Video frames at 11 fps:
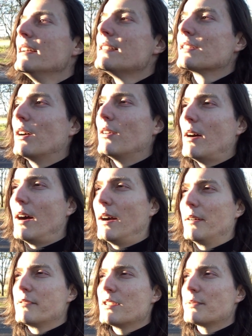so
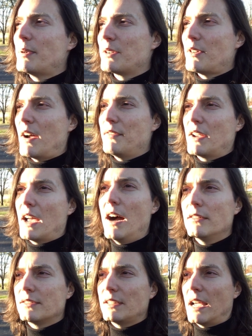uh, just by driving
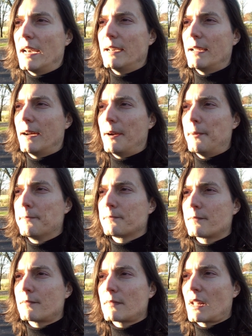out and um,
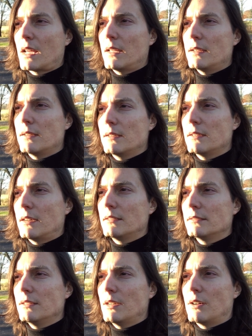uh,
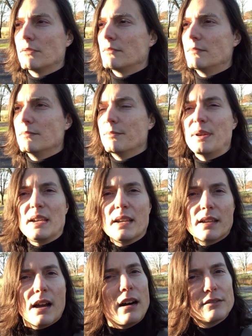you know
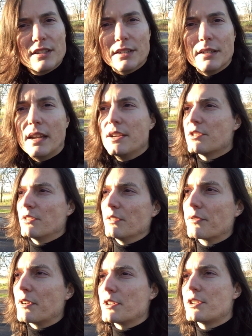being out in the nature in the
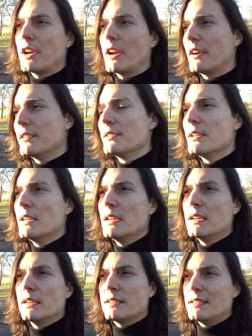fresh air
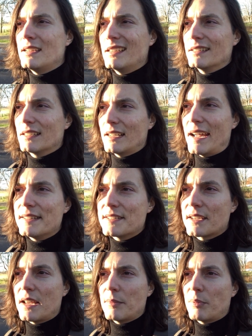seeing the
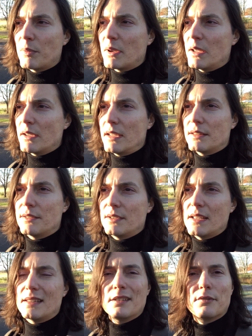landscape get
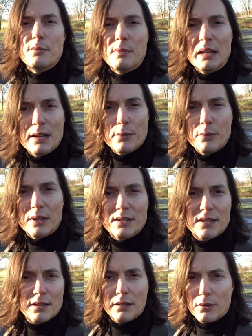getting familiar
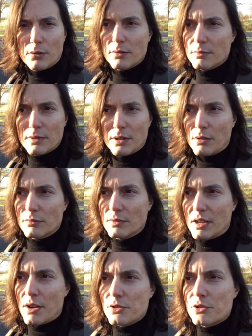with the you know
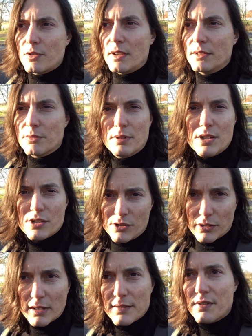the country the region
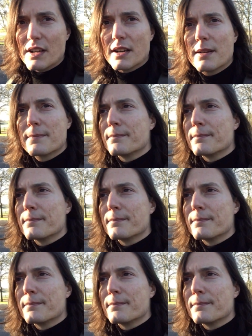you live in